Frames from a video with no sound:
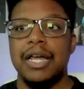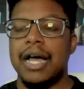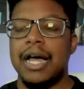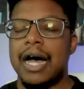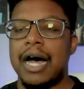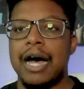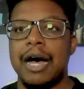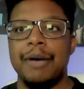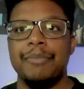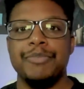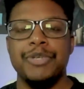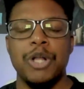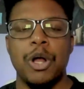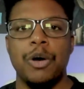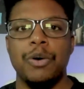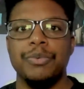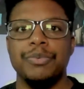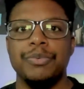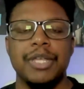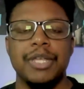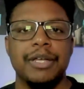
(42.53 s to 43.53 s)

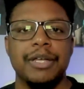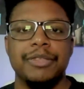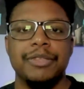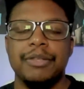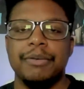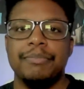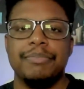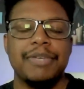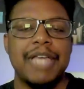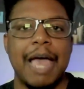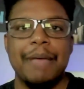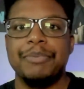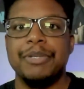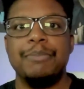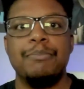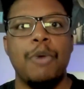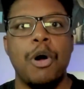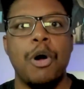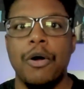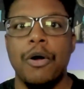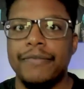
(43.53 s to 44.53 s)
the Captain
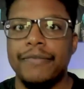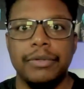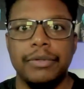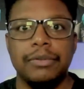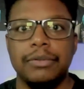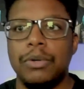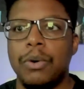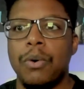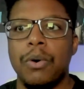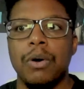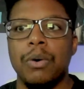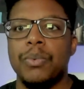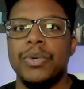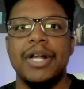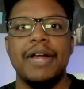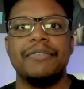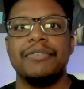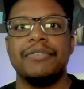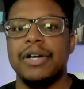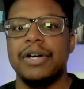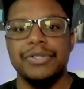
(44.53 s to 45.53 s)
Marvel or
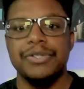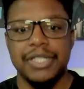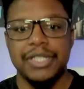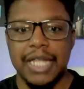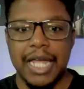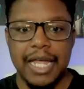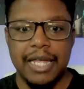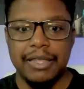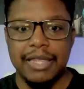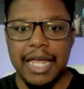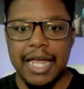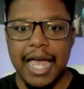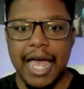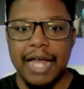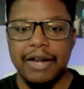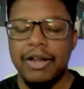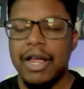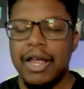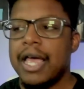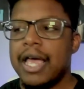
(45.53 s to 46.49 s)
whatever else they had.